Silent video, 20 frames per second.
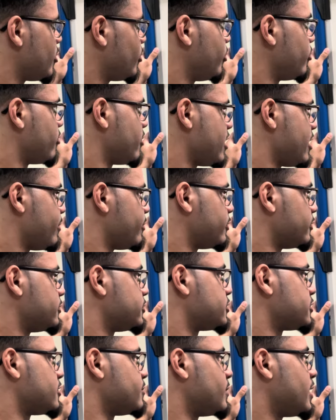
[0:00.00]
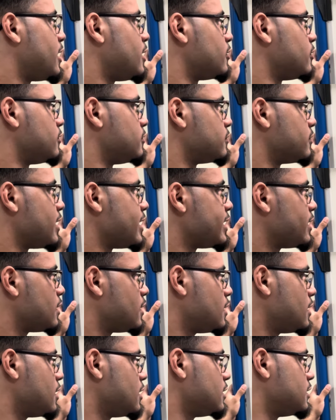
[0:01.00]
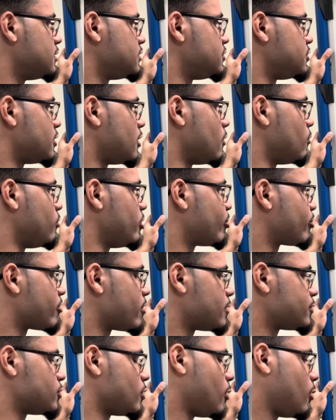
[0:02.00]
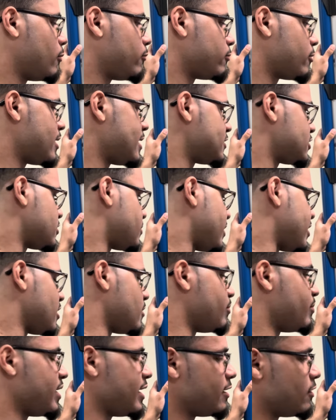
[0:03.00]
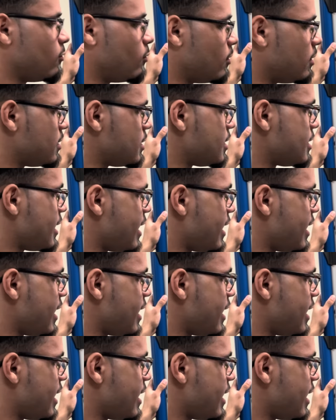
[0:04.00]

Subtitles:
parameters of the model, right? So we're prone to overestimating beta 1